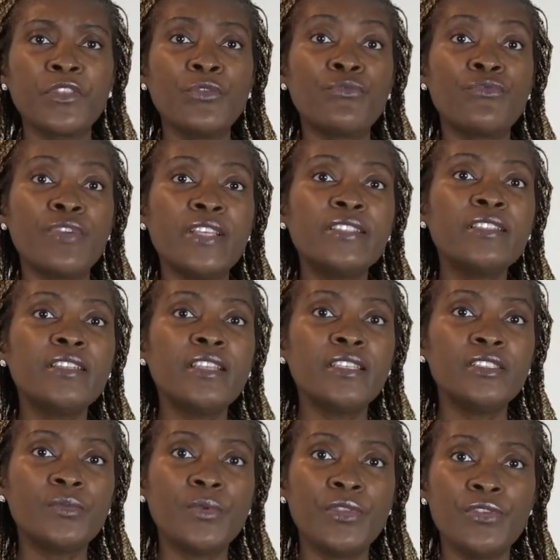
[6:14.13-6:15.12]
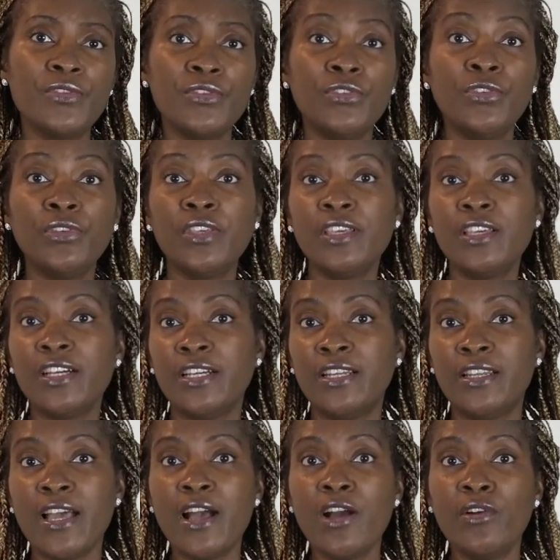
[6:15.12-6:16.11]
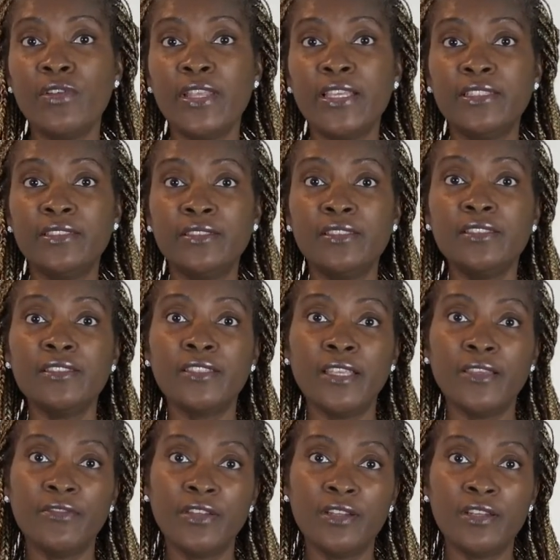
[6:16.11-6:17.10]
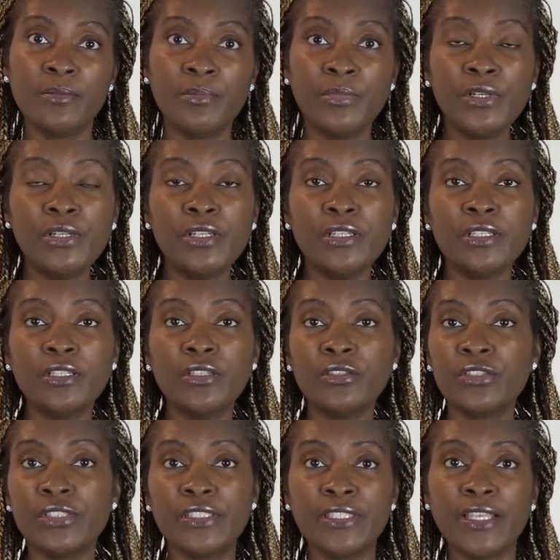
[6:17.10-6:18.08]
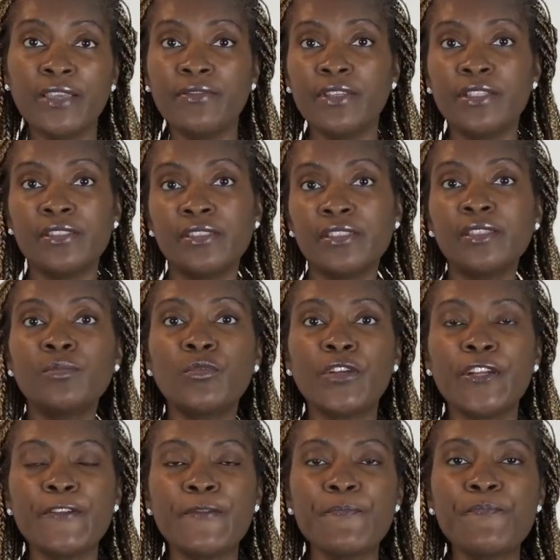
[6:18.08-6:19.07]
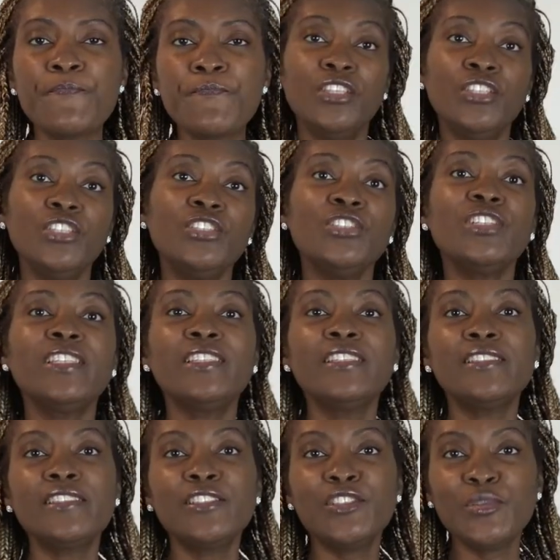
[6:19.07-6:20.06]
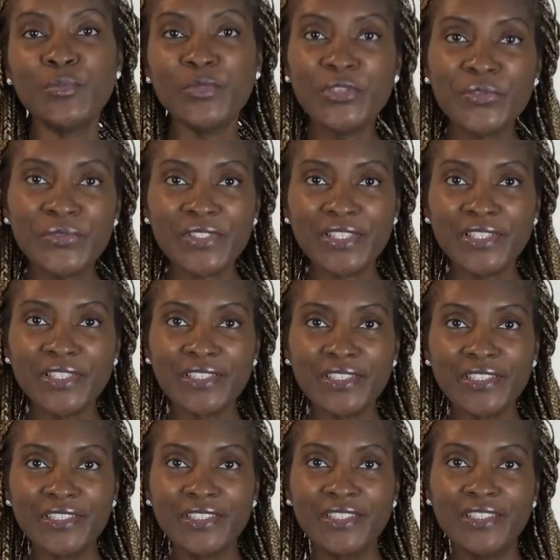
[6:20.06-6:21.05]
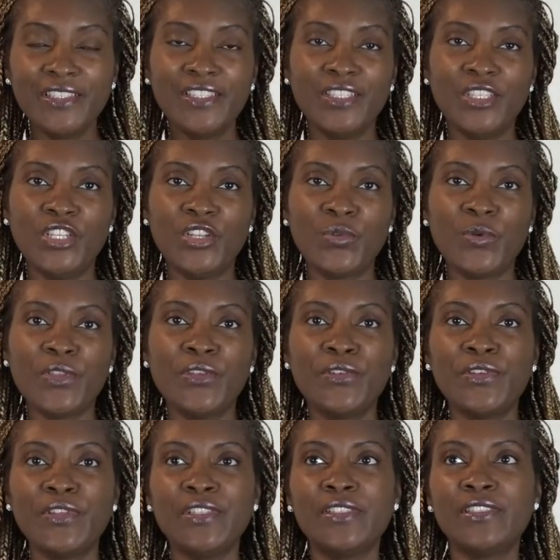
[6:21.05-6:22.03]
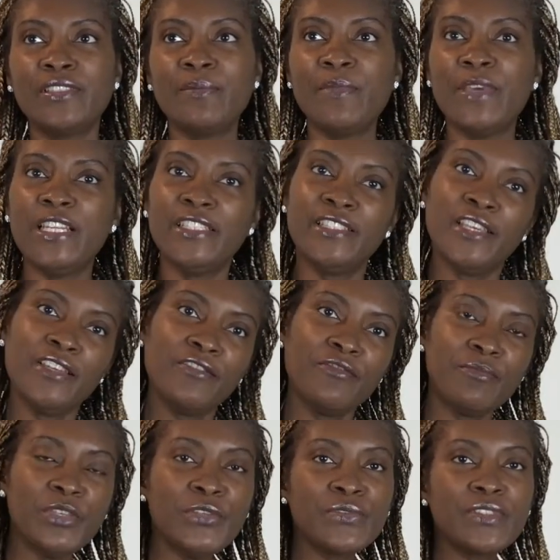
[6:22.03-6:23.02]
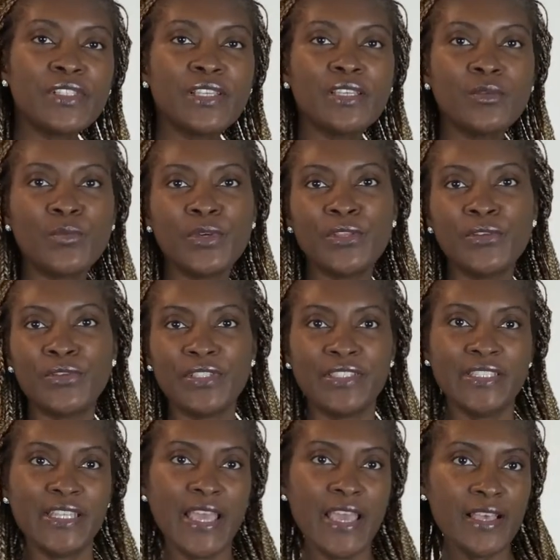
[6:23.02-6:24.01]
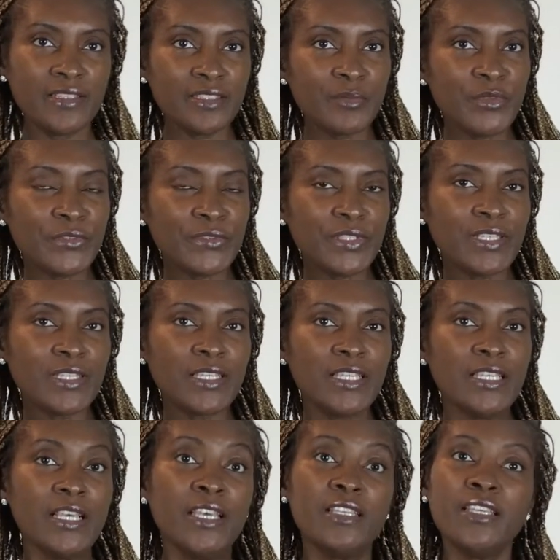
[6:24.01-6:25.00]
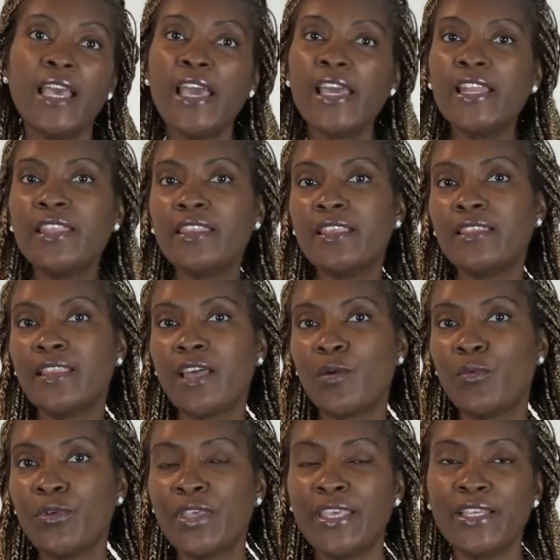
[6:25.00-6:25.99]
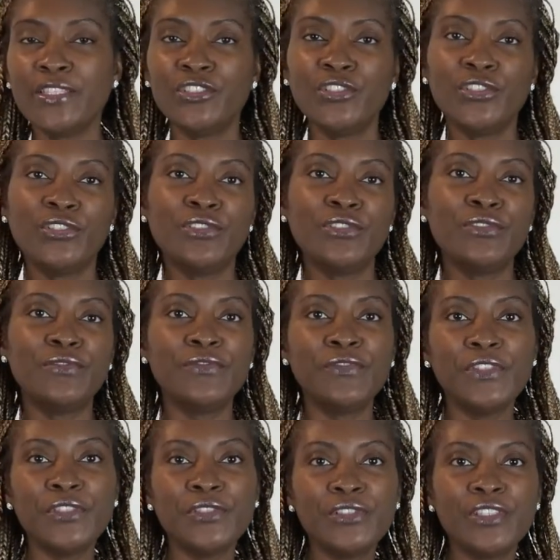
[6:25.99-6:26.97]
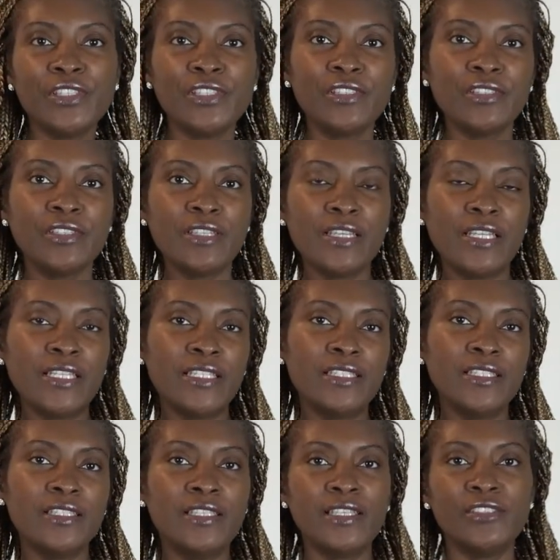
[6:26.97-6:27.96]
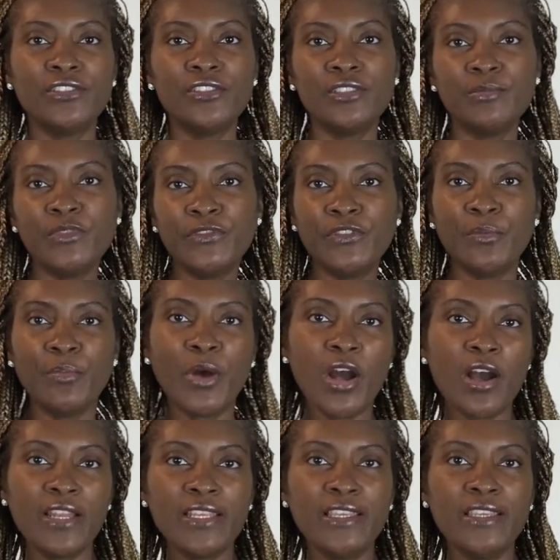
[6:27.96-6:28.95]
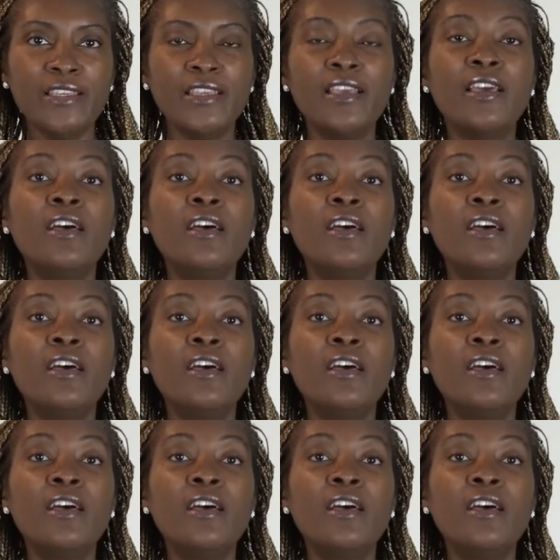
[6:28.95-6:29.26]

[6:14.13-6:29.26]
resonates with you. You can cut it out and save it in a book or save it somewhere. You can listen to music, whether it's meditative music, whether it's dance music, anything that will get you to feel good and get you to move your body,